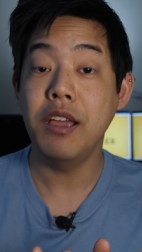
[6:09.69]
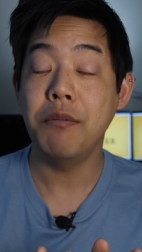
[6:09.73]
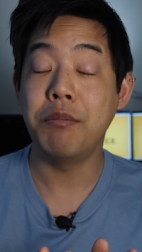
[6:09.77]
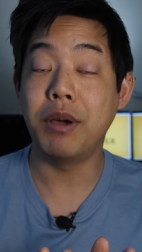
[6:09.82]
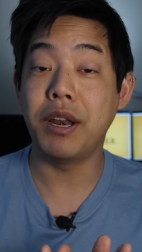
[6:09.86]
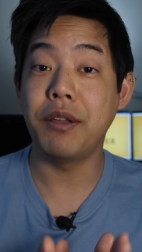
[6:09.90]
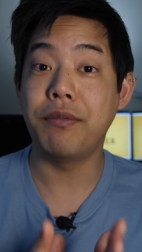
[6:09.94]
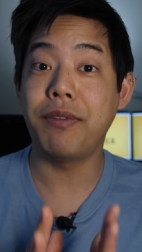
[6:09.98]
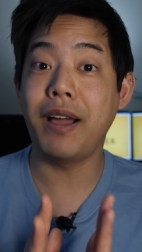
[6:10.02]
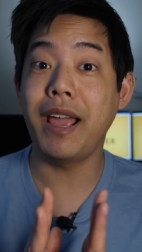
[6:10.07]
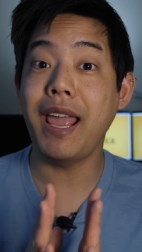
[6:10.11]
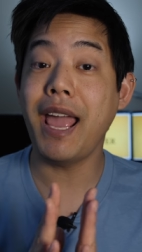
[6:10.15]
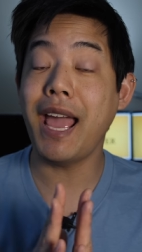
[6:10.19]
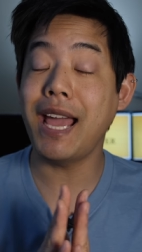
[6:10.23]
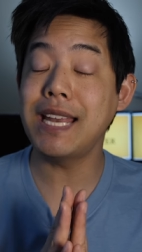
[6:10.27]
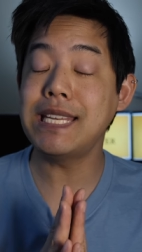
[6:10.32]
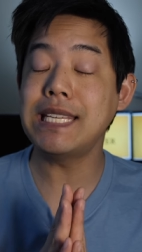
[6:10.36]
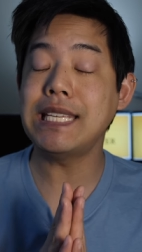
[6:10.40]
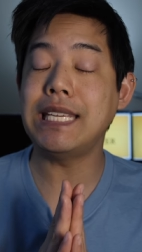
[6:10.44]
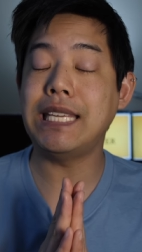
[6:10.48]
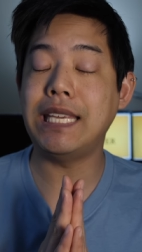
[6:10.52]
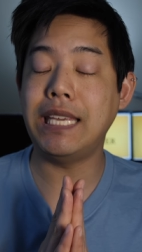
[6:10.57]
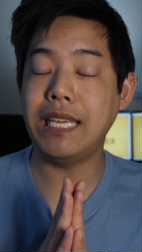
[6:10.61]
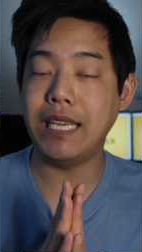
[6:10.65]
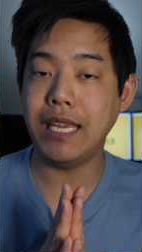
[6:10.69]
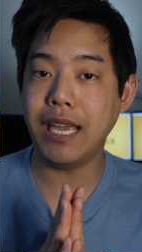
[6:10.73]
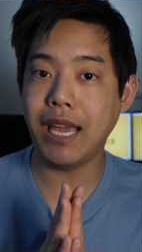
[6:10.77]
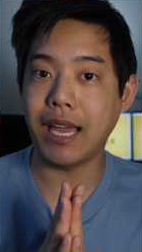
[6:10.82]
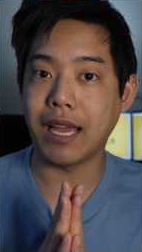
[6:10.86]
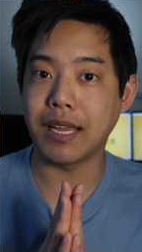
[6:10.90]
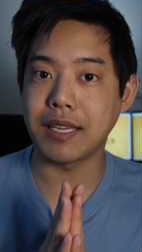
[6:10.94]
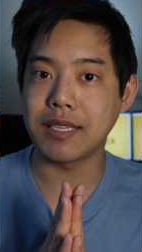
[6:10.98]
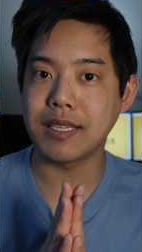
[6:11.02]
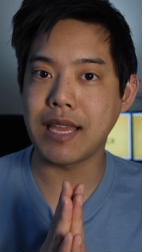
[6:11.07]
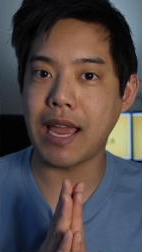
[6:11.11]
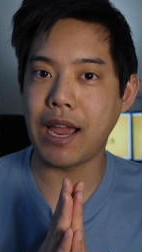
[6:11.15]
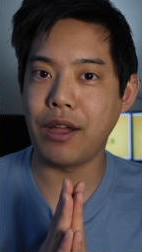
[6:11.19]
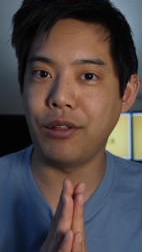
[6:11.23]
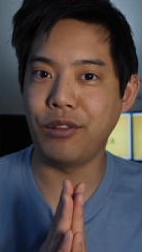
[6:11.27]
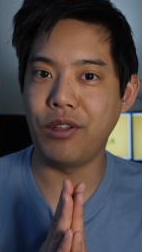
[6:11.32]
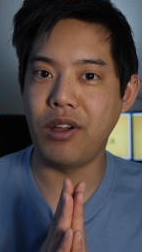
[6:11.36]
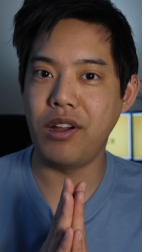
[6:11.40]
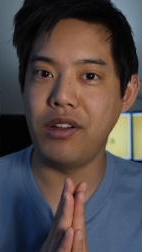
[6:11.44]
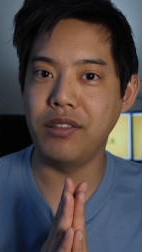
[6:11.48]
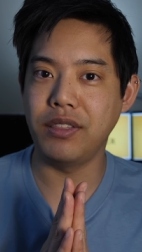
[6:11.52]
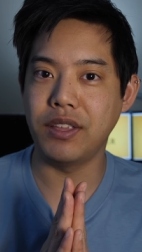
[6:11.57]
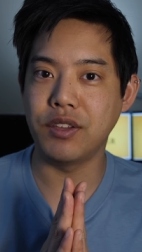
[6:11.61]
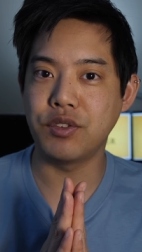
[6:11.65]
But if I had to guess how
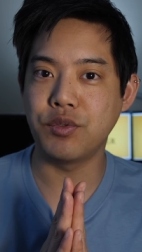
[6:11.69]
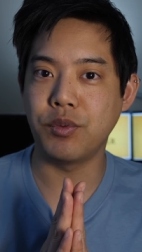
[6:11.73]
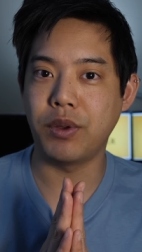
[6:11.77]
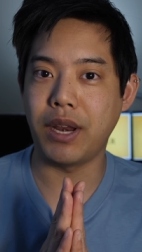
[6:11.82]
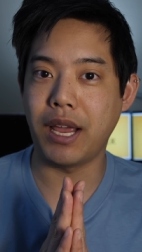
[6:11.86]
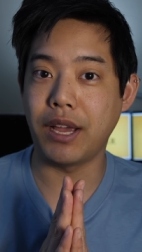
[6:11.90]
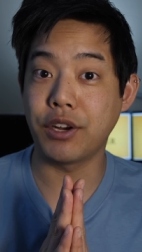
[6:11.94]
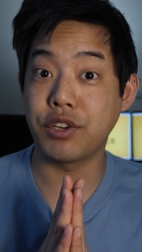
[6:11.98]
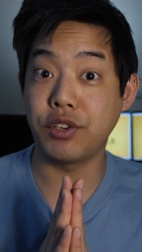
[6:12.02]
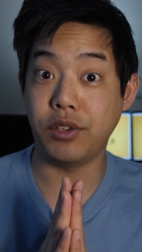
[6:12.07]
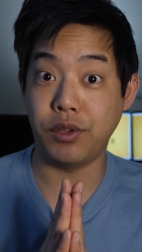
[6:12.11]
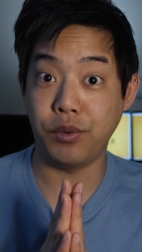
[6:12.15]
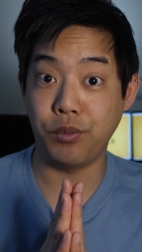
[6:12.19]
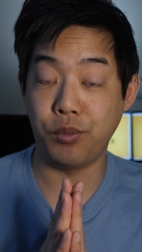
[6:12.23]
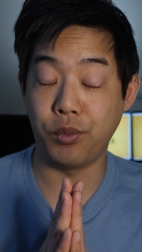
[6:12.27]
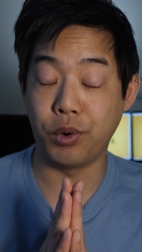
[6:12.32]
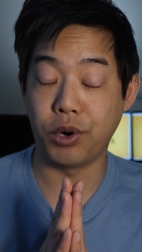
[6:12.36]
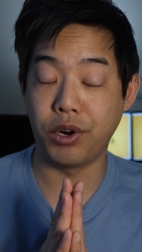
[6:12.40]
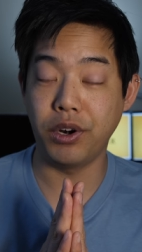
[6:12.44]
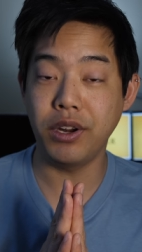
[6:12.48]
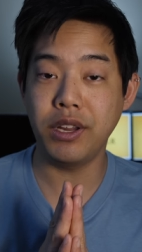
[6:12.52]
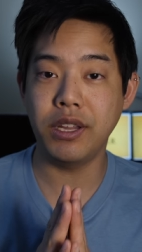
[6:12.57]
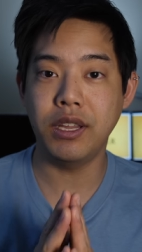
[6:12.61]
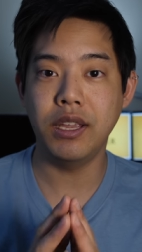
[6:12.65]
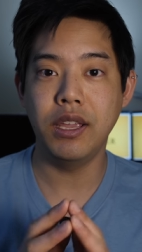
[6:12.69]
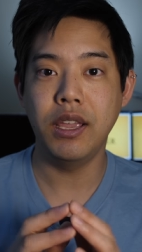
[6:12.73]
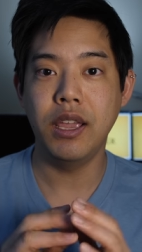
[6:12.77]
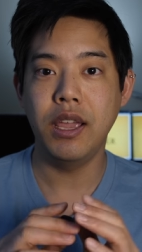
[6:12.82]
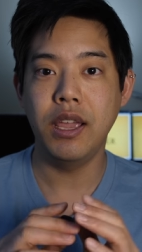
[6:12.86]
long this would actually work,